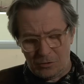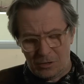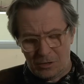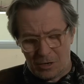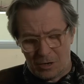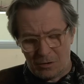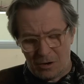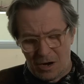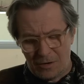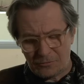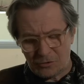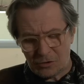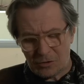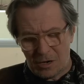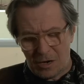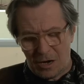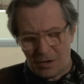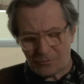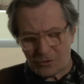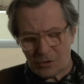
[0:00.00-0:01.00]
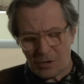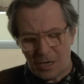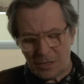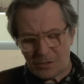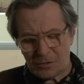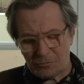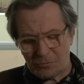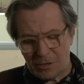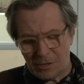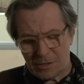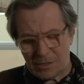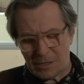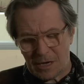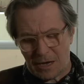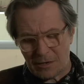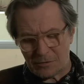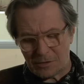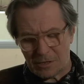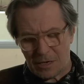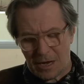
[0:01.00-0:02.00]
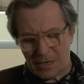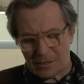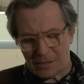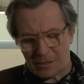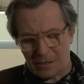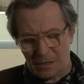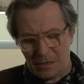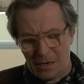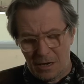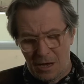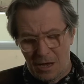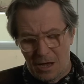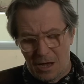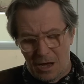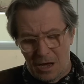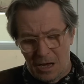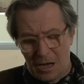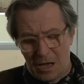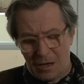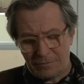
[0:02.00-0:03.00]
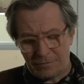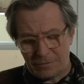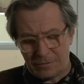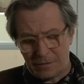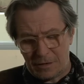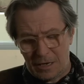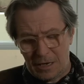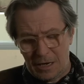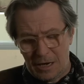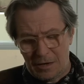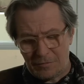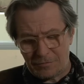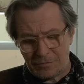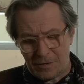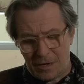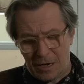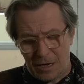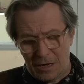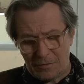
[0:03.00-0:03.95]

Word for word: You know, I've tried I've tried to read Stanislavski. I love I love I